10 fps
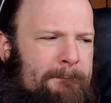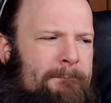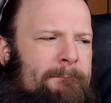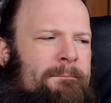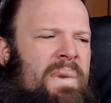
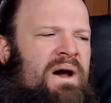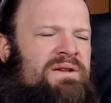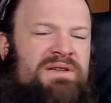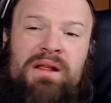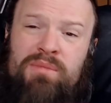
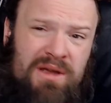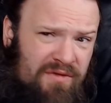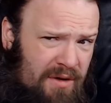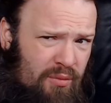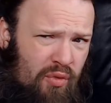But tell me
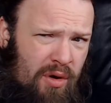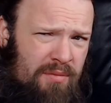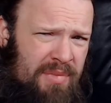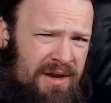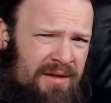if I'm
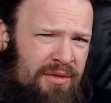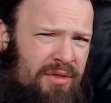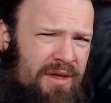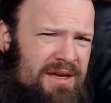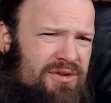wrong, but I
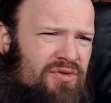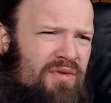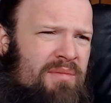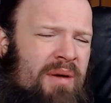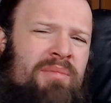think to
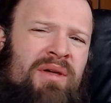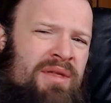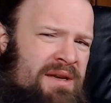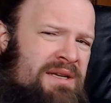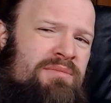remember
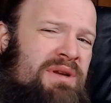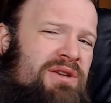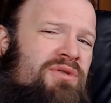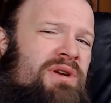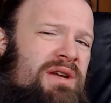that he beat
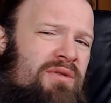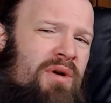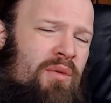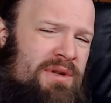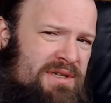
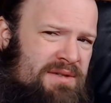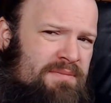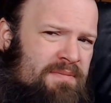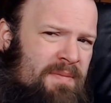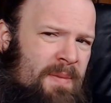Yukihira once.
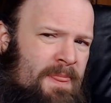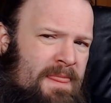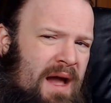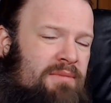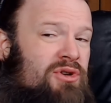
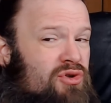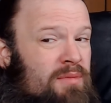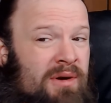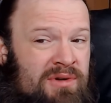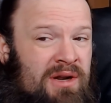I'm not sure
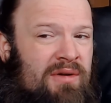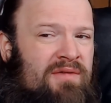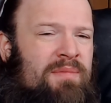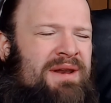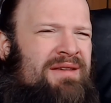about it,
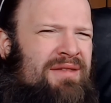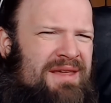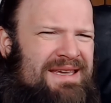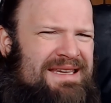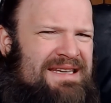however, but I
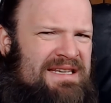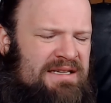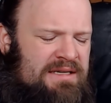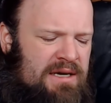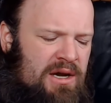think he
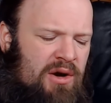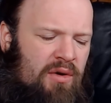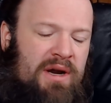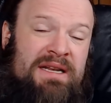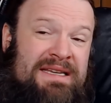did.
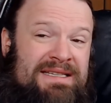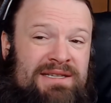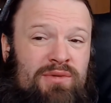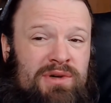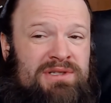Or at least
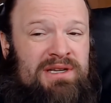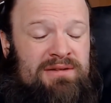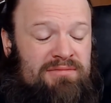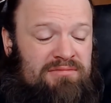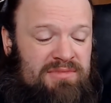he was
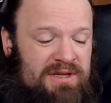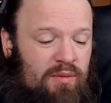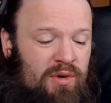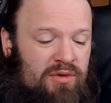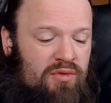
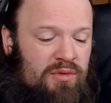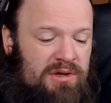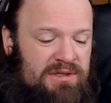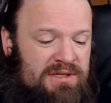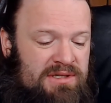someone who
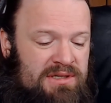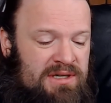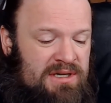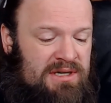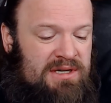was
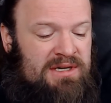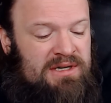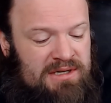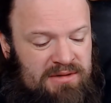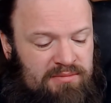
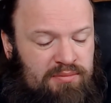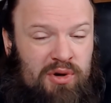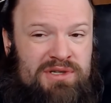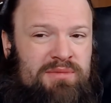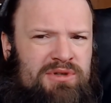
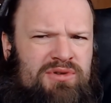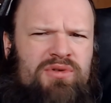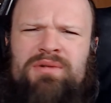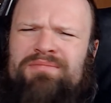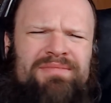possible to do
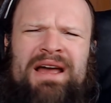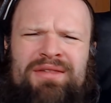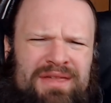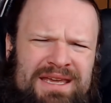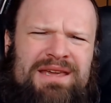it. I
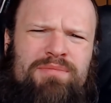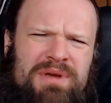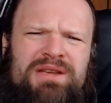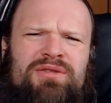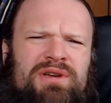think he
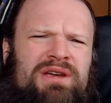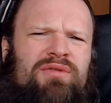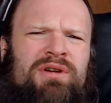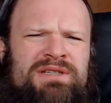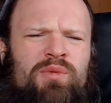beat
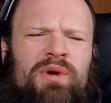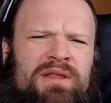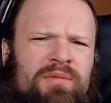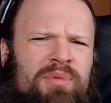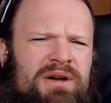Yukihira somewhere
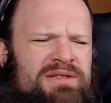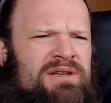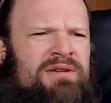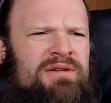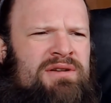in the past
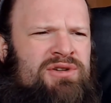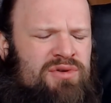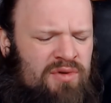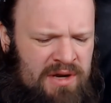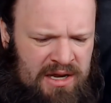in
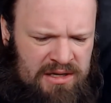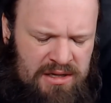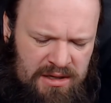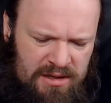Shokugeki.